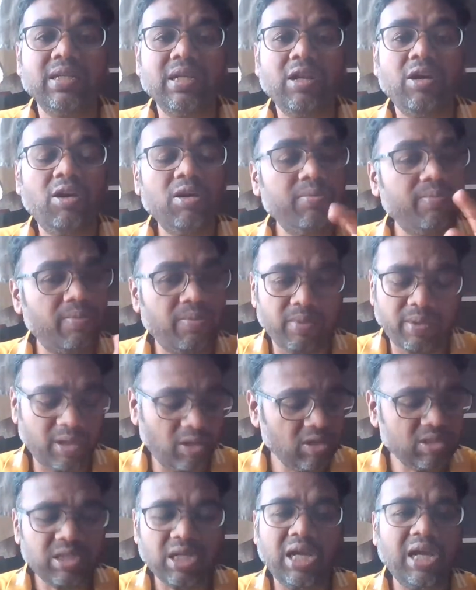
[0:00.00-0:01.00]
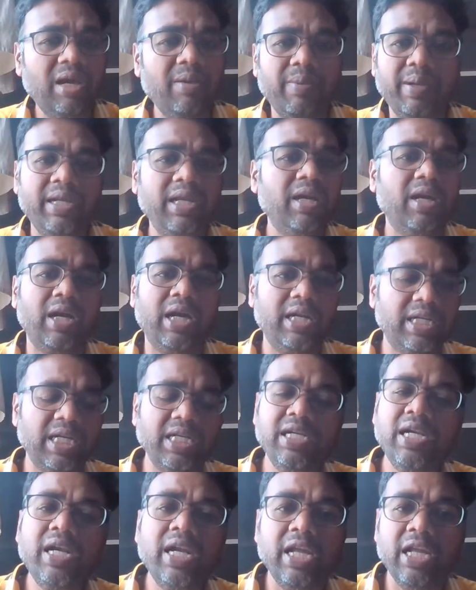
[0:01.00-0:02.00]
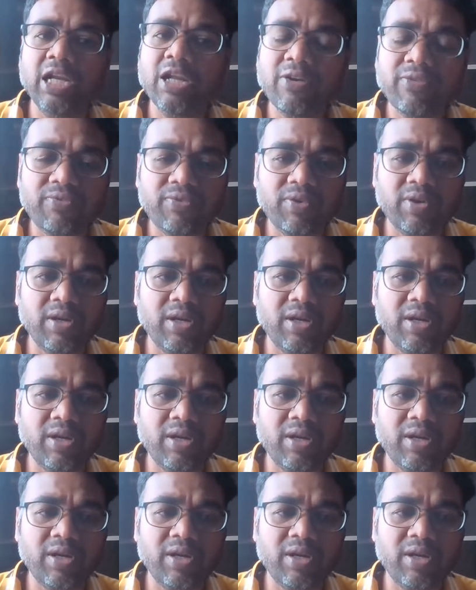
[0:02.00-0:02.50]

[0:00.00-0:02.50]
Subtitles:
Log boss, I attended enough